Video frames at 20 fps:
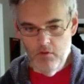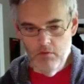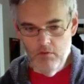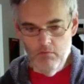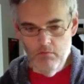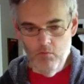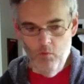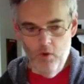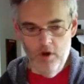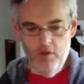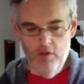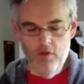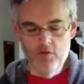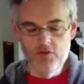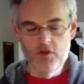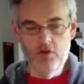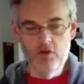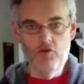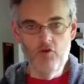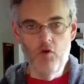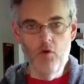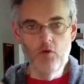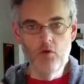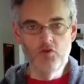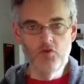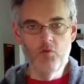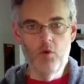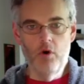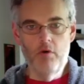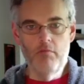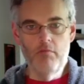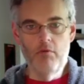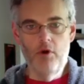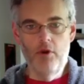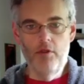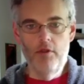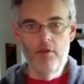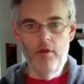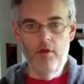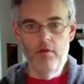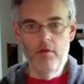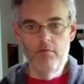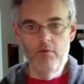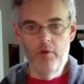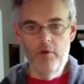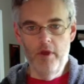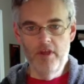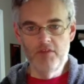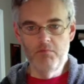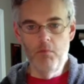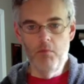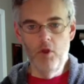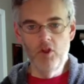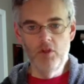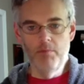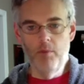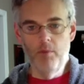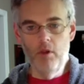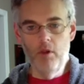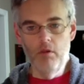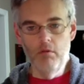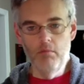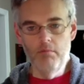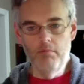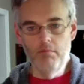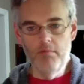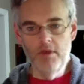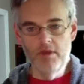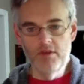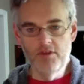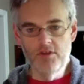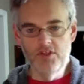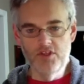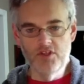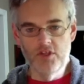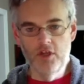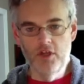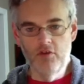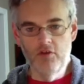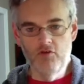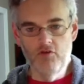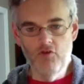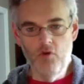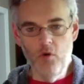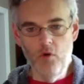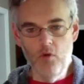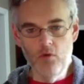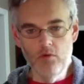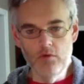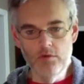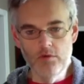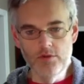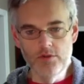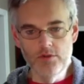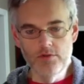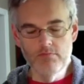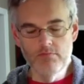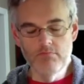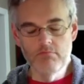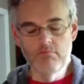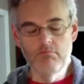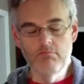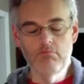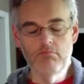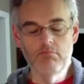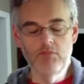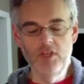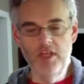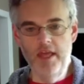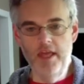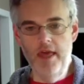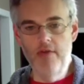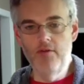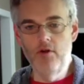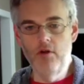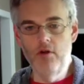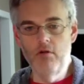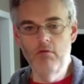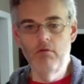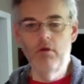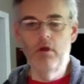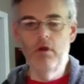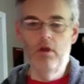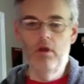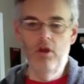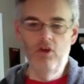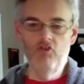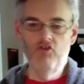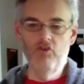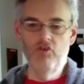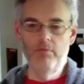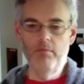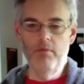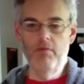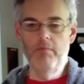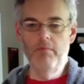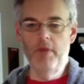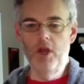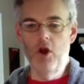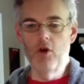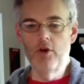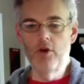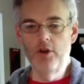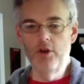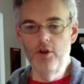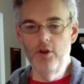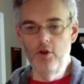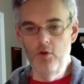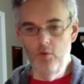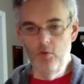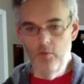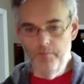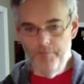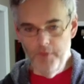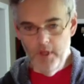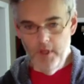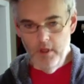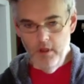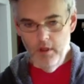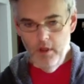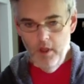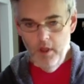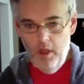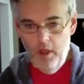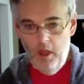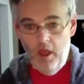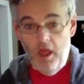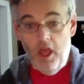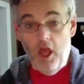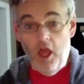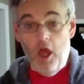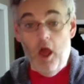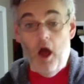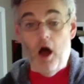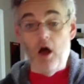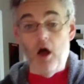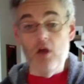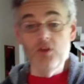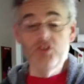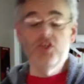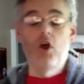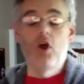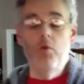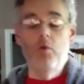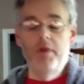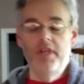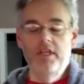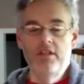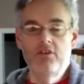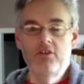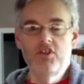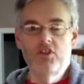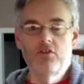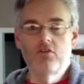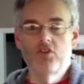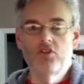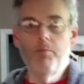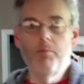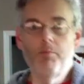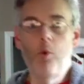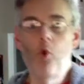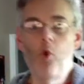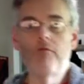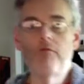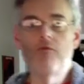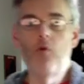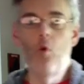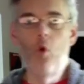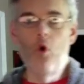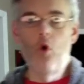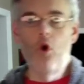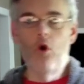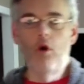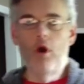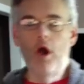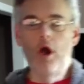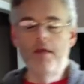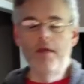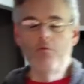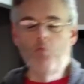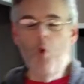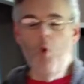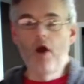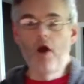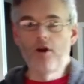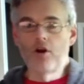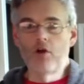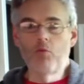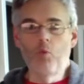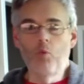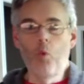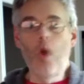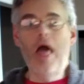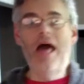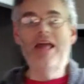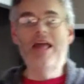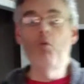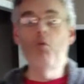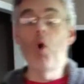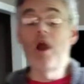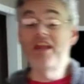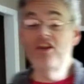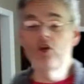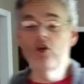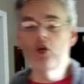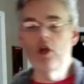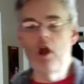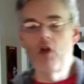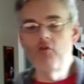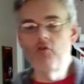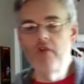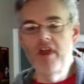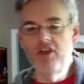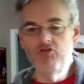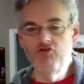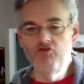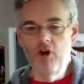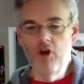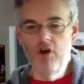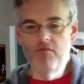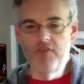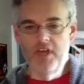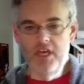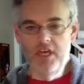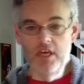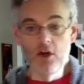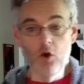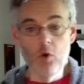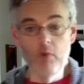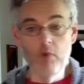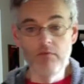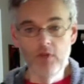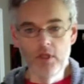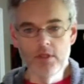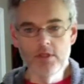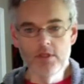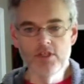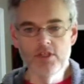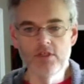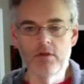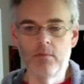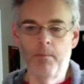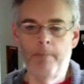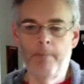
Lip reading: one of those controls where the has multiple existing controls together, it shouldn't be hard to do. Also, we need support for a wider range of key equivalents.